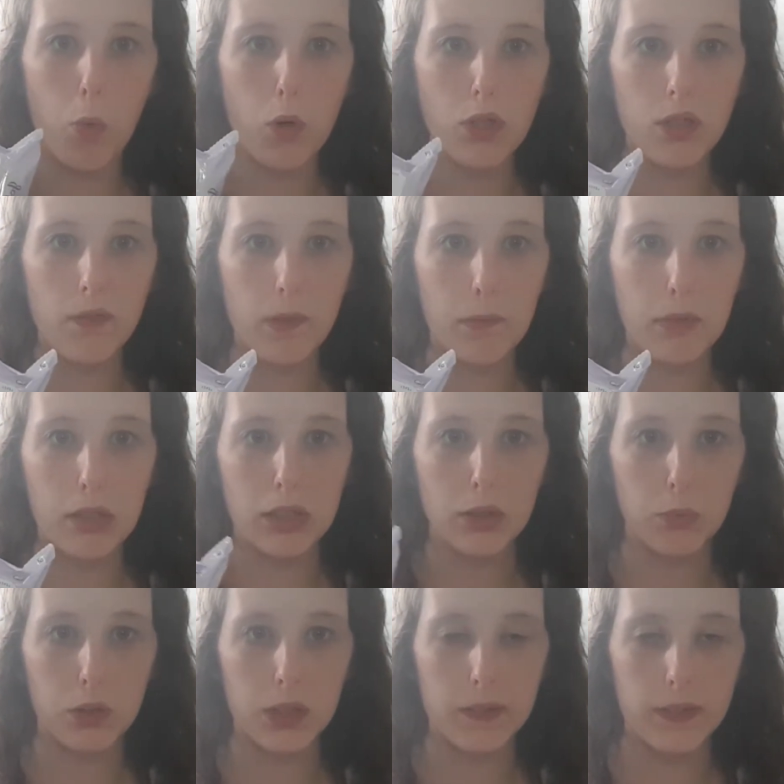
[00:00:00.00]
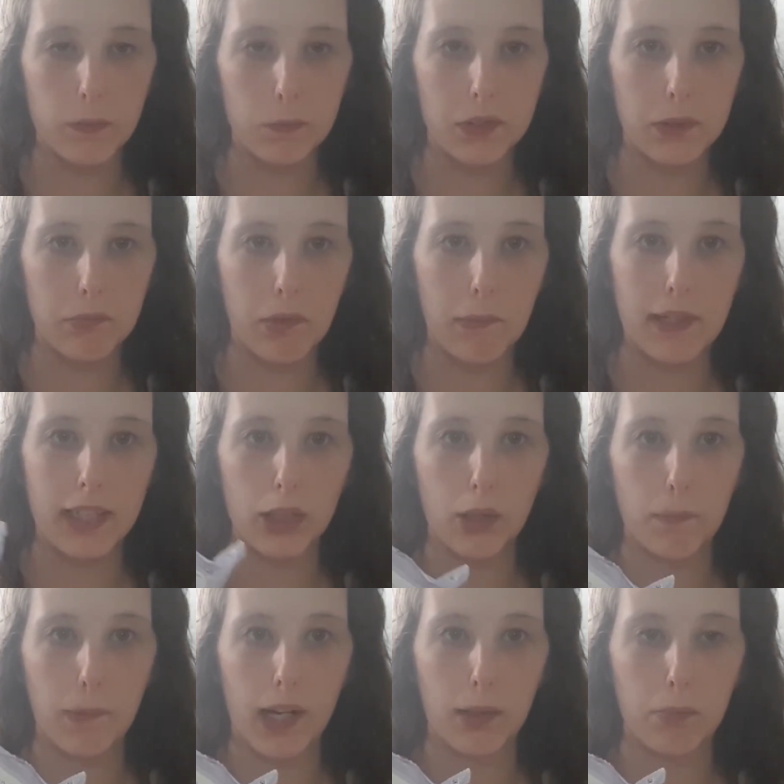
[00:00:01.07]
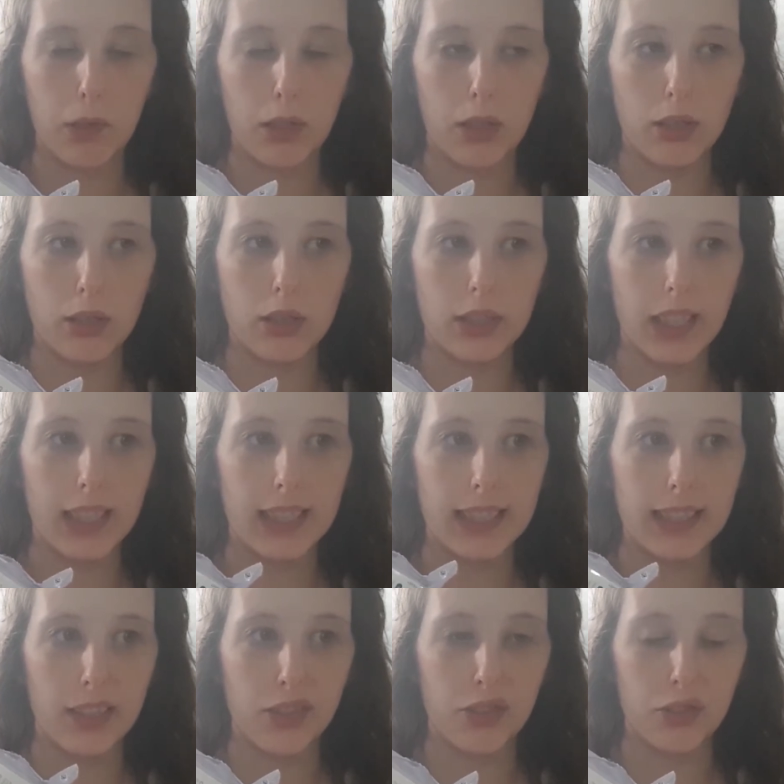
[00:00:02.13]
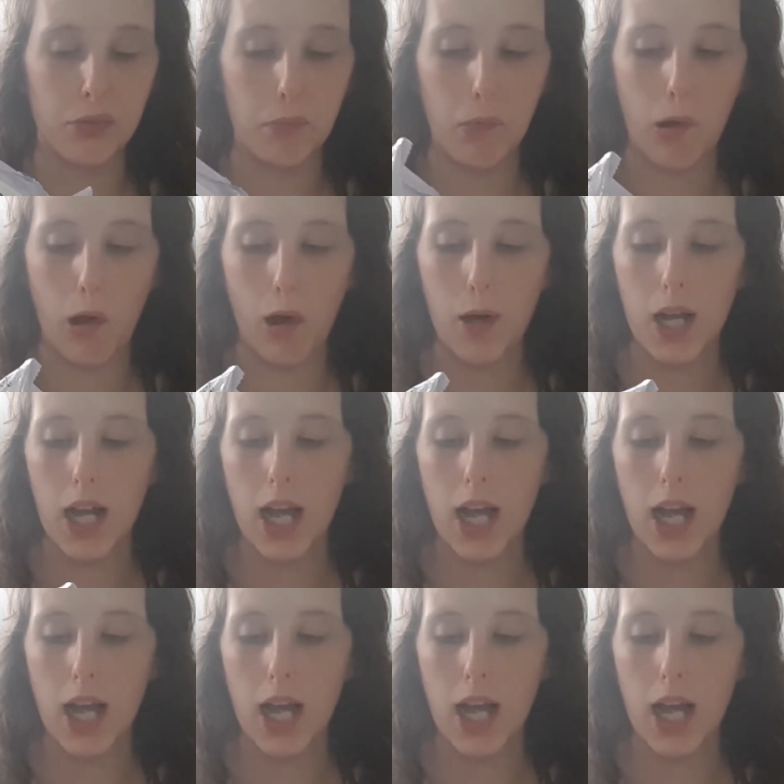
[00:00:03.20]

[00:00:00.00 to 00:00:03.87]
one of them because one of them is in my makeup bag because I needed some more.